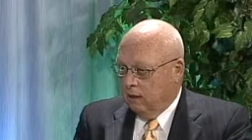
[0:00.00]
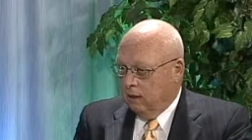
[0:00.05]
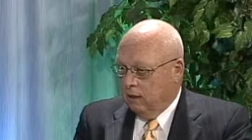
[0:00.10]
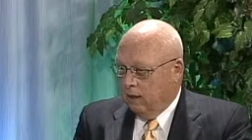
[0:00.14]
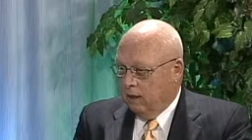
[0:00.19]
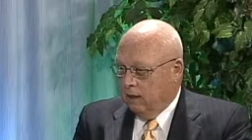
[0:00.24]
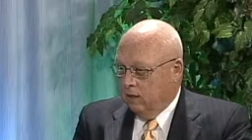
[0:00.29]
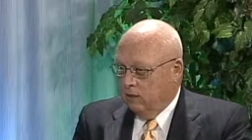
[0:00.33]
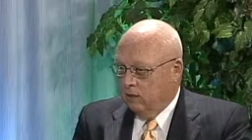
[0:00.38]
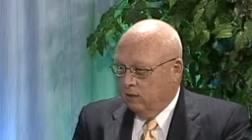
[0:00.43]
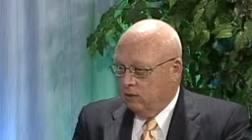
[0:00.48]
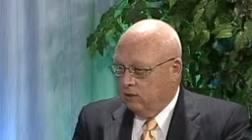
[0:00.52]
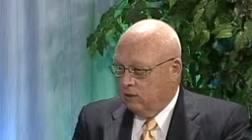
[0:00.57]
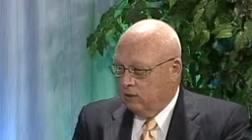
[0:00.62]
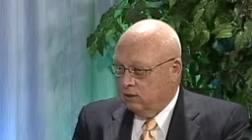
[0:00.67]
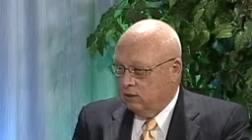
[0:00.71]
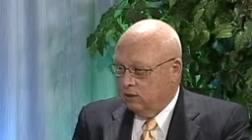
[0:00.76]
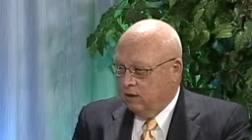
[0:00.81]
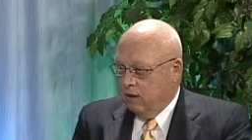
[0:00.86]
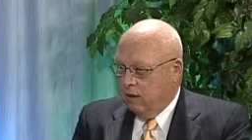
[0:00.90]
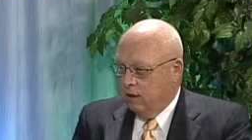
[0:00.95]
uh, in this
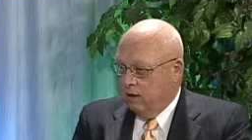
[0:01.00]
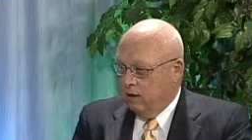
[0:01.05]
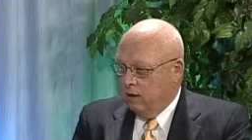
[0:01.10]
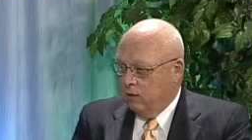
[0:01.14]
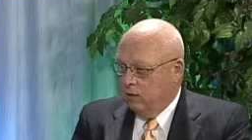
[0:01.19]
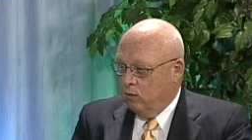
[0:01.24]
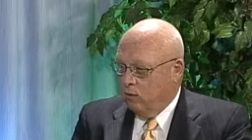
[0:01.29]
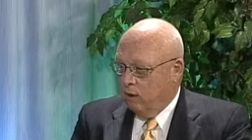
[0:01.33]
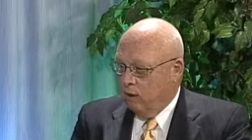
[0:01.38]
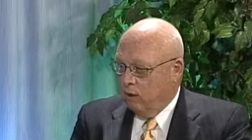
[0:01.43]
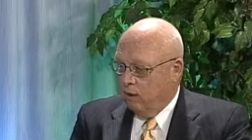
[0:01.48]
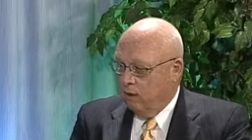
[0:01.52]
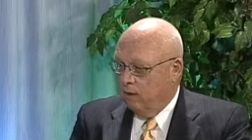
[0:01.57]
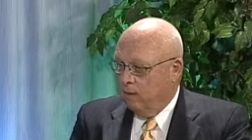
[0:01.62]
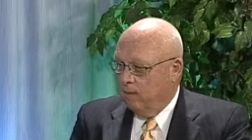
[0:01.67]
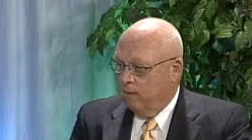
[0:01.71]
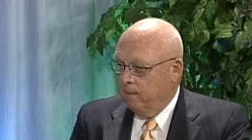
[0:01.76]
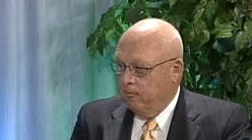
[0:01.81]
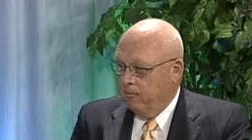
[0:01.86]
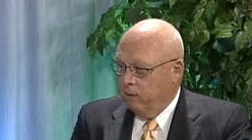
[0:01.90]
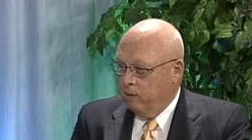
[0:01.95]
society to where
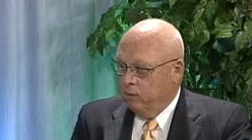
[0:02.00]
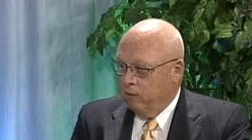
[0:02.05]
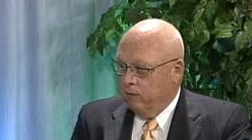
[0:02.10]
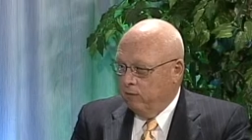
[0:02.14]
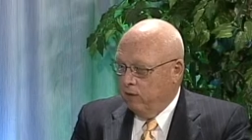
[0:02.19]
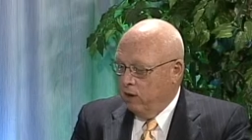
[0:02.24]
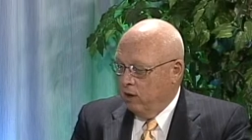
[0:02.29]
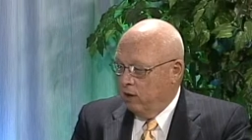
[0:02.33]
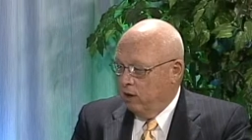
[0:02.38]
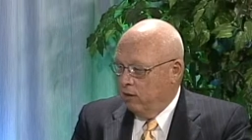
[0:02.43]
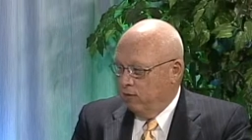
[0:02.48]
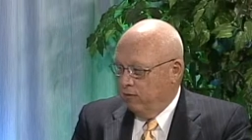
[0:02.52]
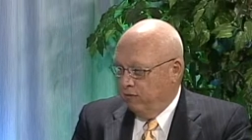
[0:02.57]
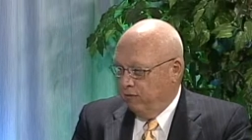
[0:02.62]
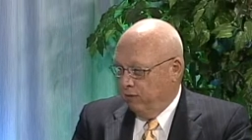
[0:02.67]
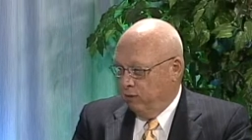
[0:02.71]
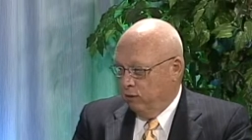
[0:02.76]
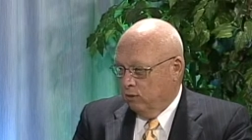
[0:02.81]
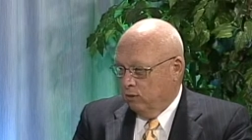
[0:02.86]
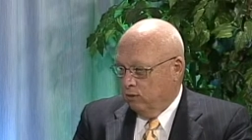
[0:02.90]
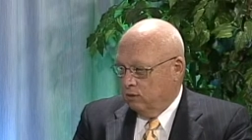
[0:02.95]
we're very
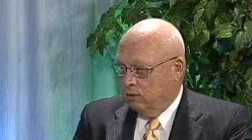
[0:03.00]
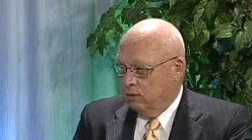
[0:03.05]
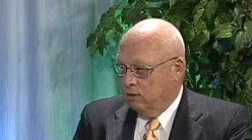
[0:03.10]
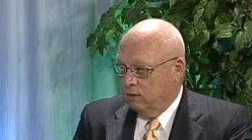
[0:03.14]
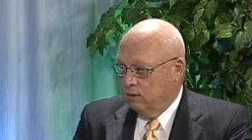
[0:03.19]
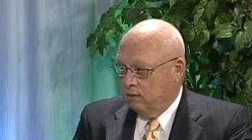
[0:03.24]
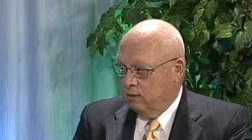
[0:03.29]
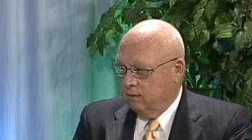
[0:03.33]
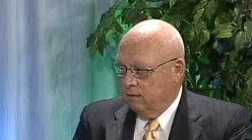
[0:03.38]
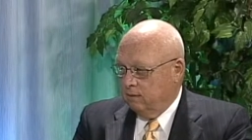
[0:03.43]
confused.